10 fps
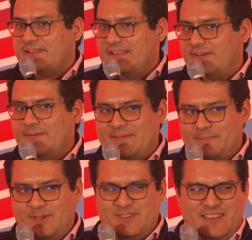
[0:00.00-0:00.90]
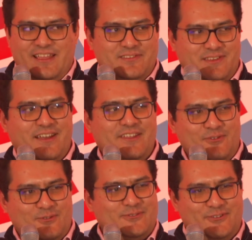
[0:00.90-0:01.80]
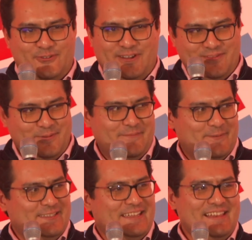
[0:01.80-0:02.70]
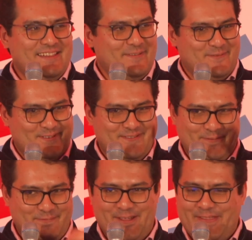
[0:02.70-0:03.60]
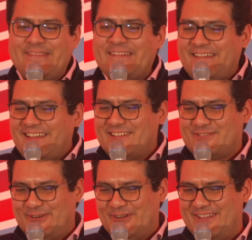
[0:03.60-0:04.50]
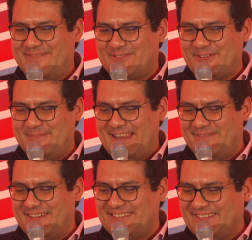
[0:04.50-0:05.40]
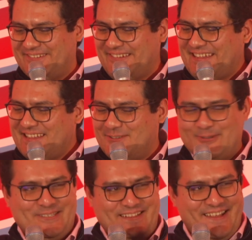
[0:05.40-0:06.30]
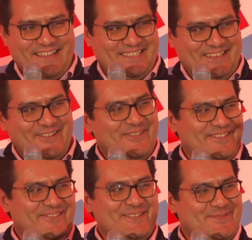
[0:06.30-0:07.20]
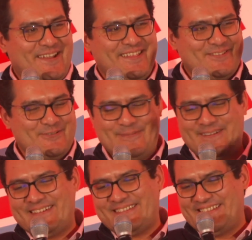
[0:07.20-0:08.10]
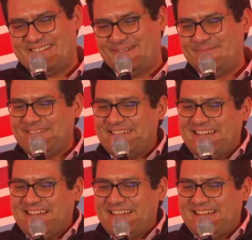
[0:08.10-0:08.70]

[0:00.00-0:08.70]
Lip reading: Now, personally, actually, I use Auto Trader as part of my daily life just for fun. I'm sure many of us do. Sort it high to low. You always find the supercars at the top.